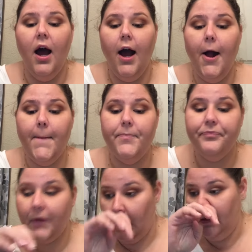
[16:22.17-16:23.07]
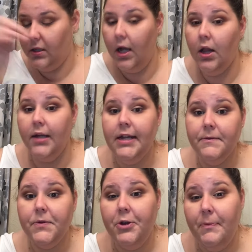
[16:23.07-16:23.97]
A lot of
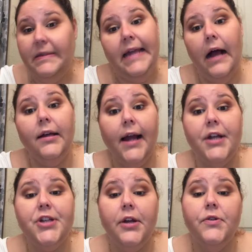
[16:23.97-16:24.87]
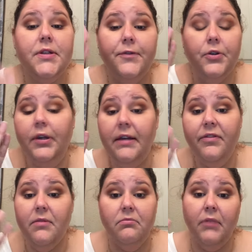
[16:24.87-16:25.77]
times with your metallic eyeshadows, if you
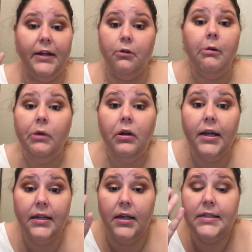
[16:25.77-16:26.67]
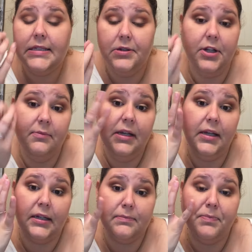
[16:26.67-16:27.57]
leave them like normal, it's still gonna
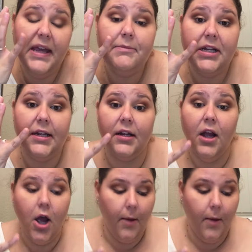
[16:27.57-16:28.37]
be pigmented.